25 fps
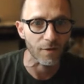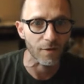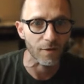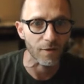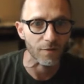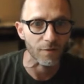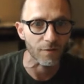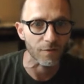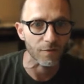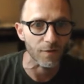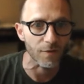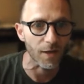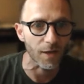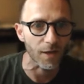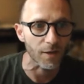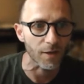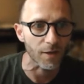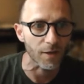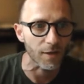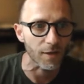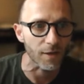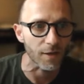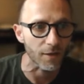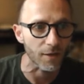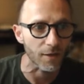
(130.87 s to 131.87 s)
you can see that
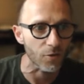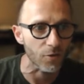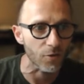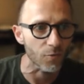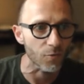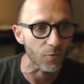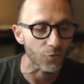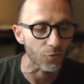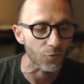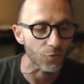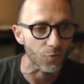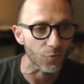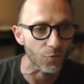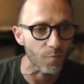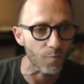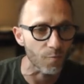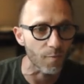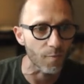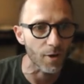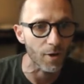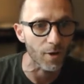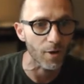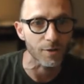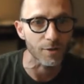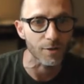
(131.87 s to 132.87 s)
it can go to
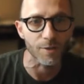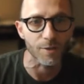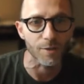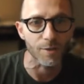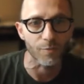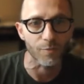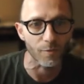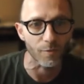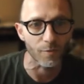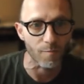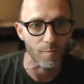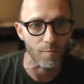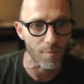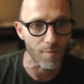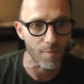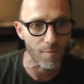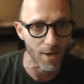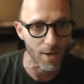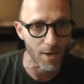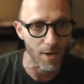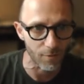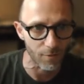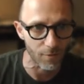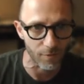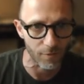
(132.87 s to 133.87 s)
multiple
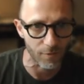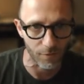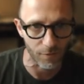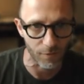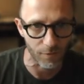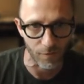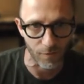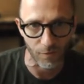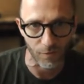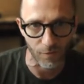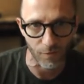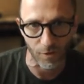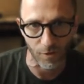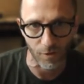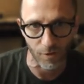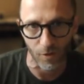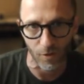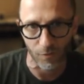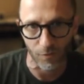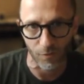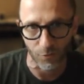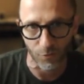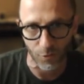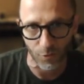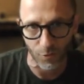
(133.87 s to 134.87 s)
millions of
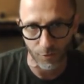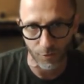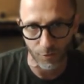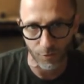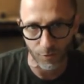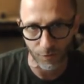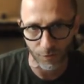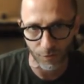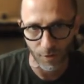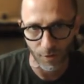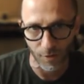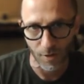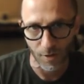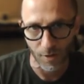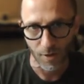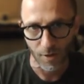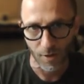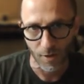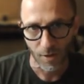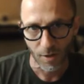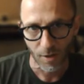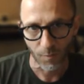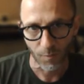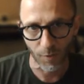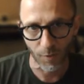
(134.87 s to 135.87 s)
rows.
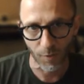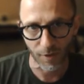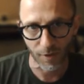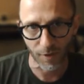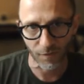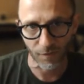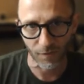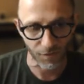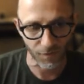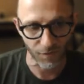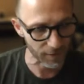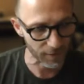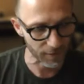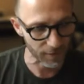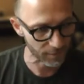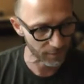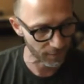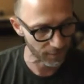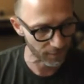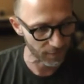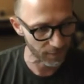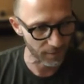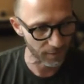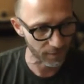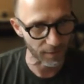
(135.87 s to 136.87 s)
But in fact,
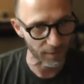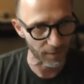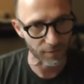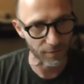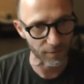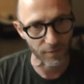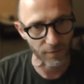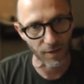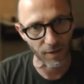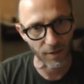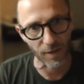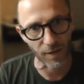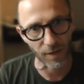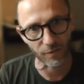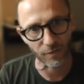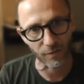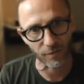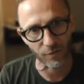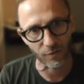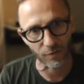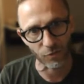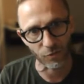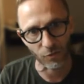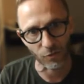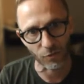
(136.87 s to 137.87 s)
it doesn't have
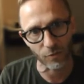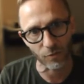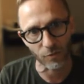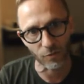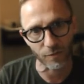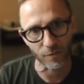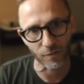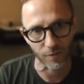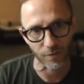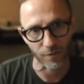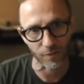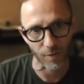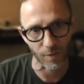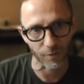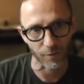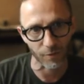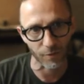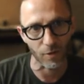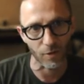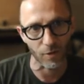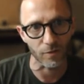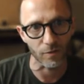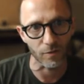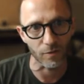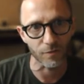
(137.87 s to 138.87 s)
the concept
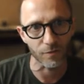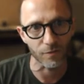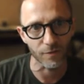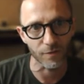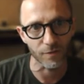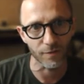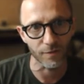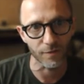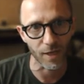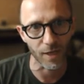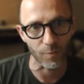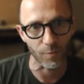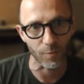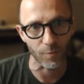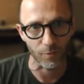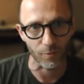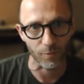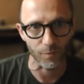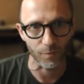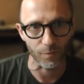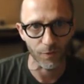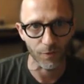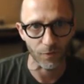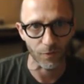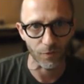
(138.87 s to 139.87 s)
of table.
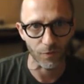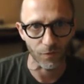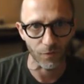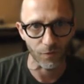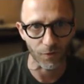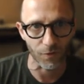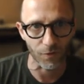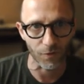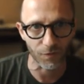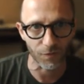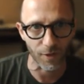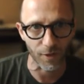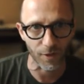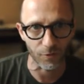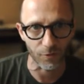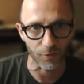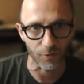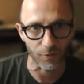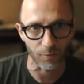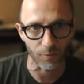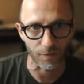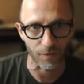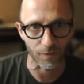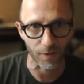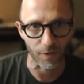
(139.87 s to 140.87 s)
So first thing I
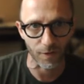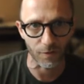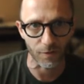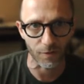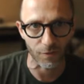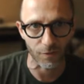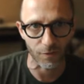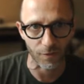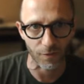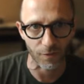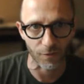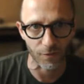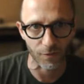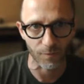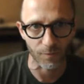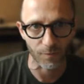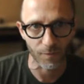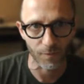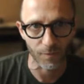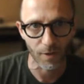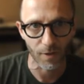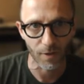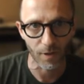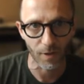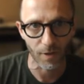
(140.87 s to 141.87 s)
do is insert
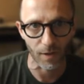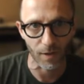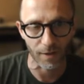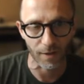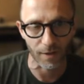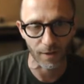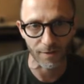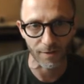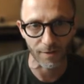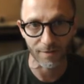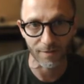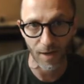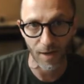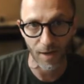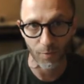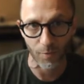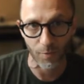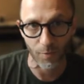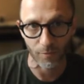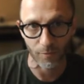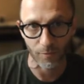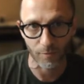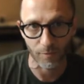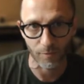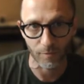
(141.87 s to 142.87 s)
and then
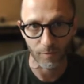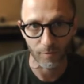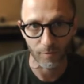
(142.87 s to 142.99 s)
table.